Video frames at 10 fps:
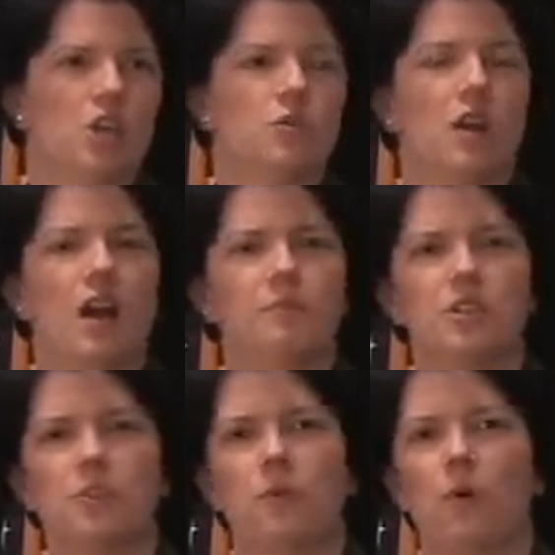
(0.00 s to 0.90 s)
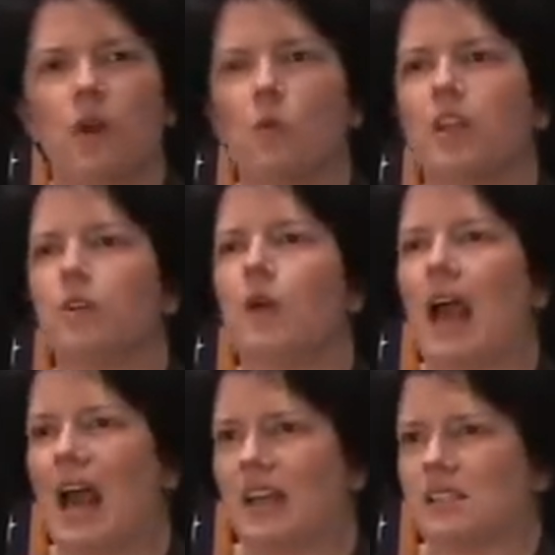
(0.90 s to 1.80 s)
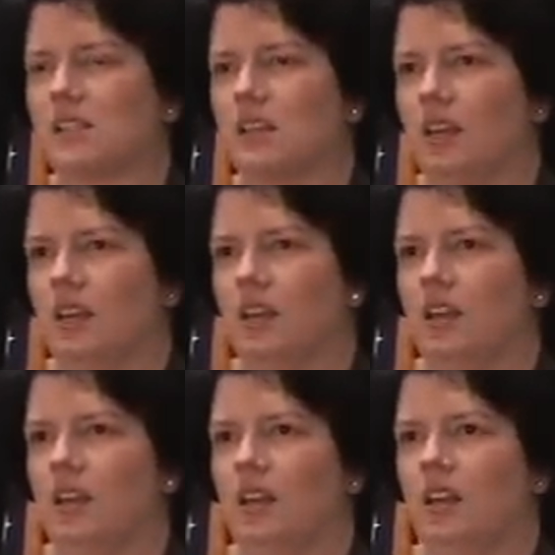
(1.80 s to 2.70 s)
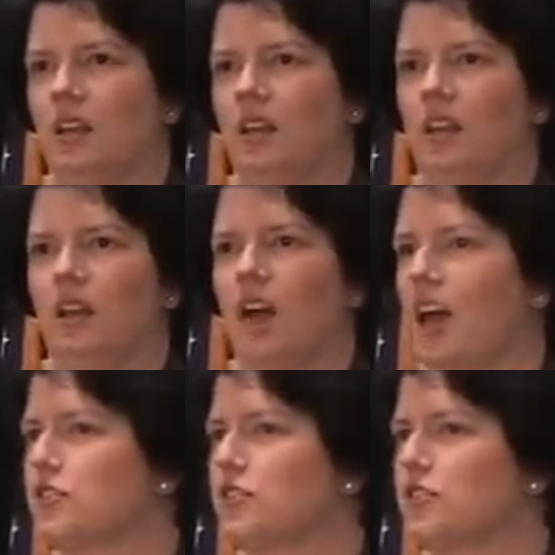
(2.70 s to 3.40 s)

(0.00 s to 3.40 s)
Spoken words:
you come to the point where you ask, I